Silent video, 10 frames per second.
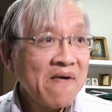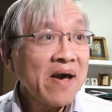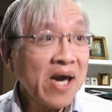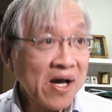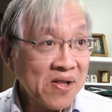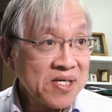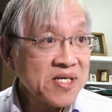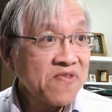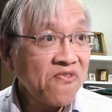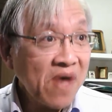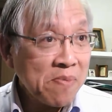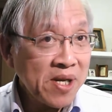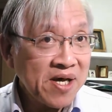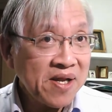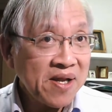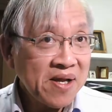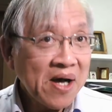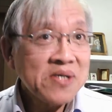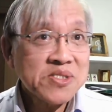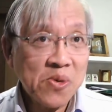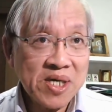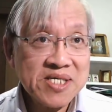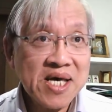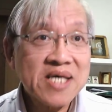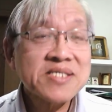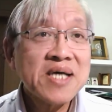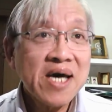English is feminine. So he says